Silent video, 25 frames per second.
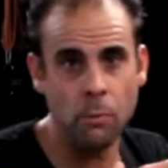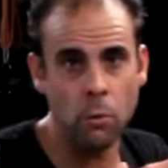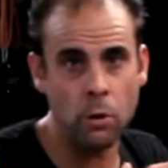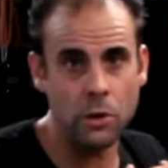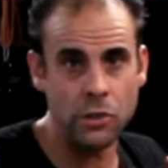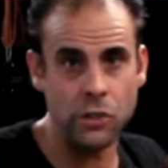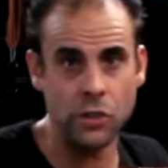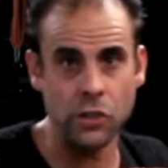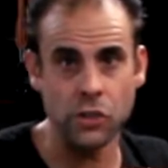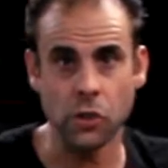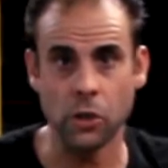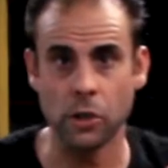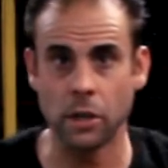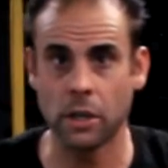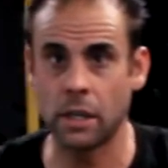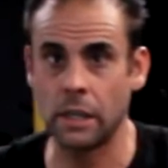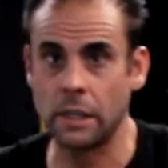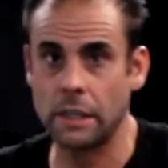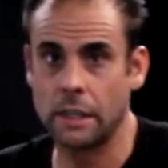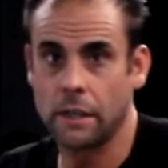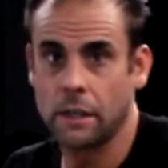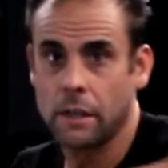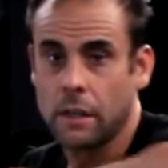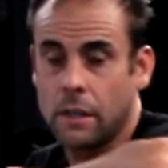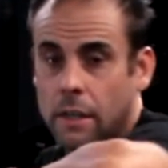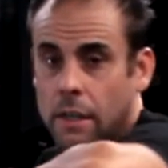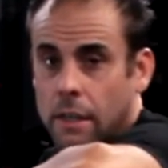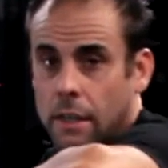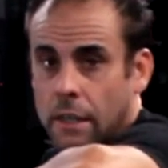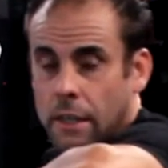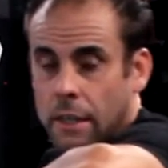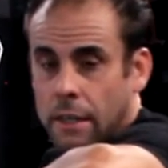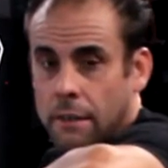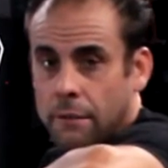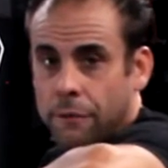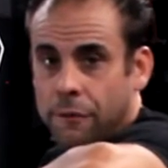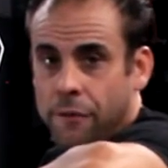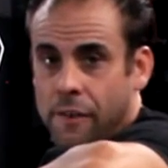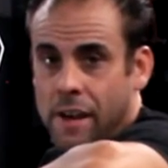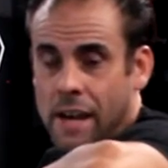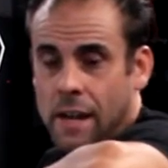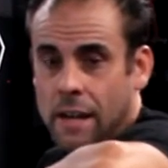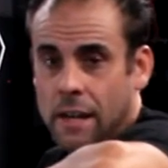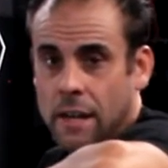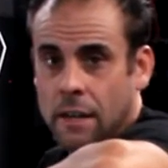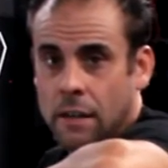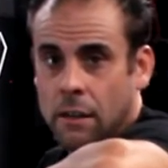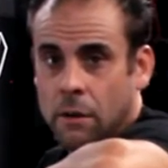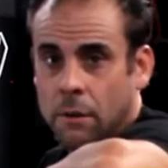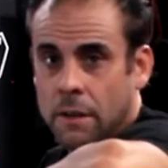more circular in
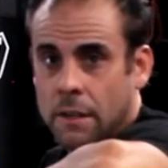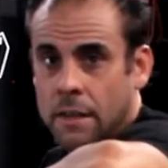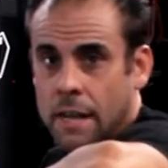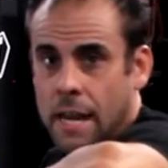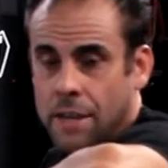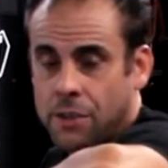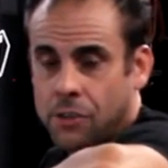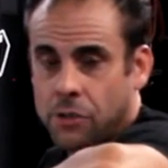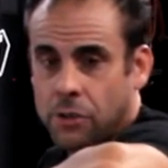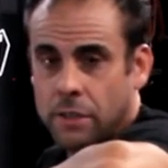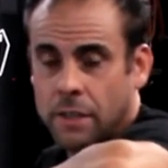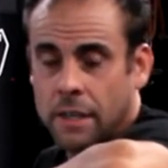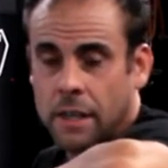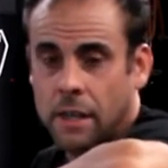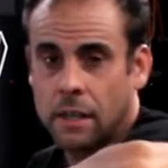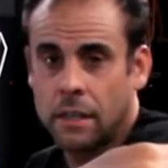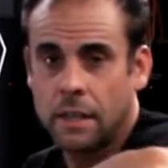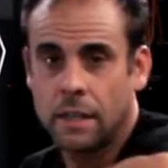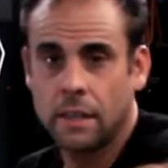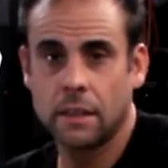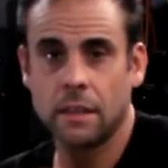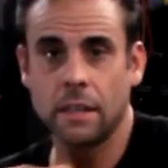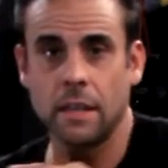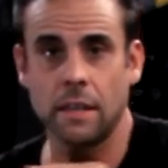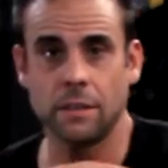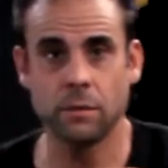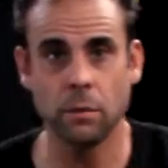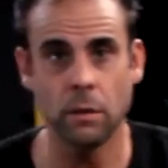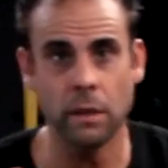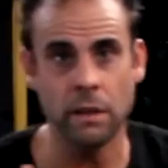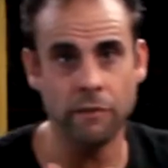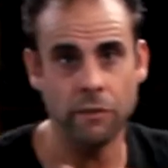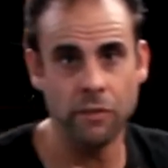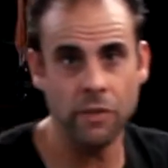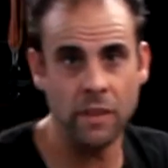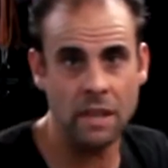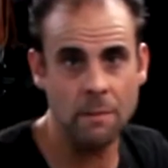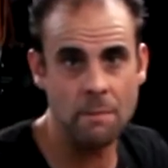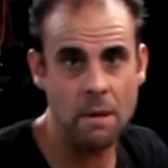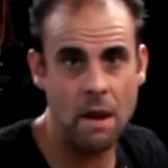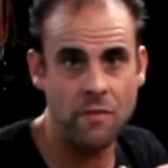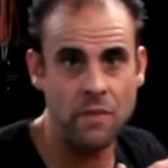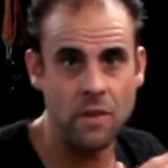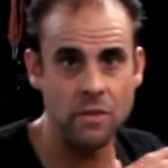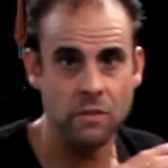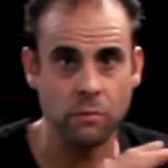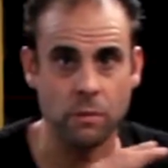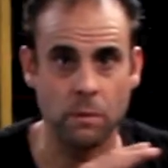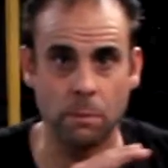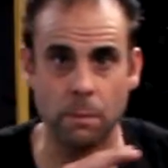fact, in nature in here like this. So you think about
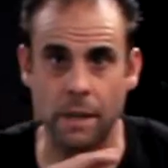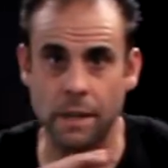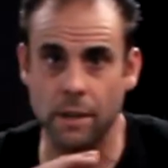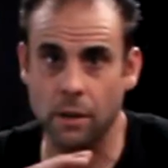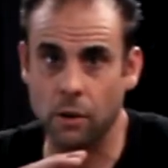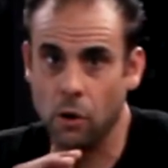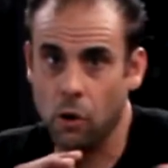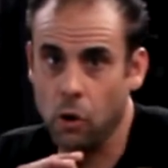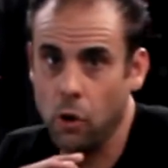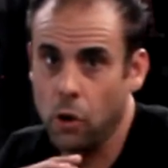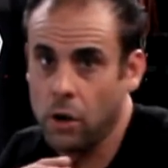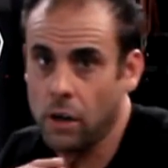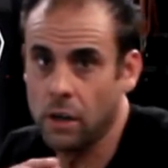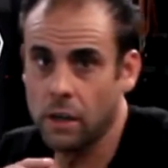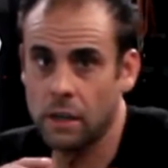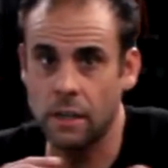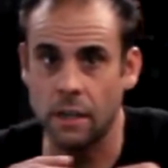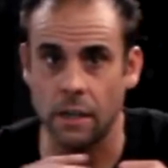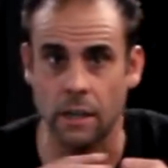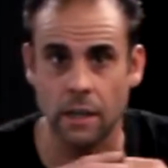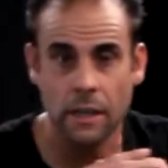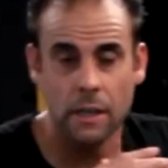this would be your hook,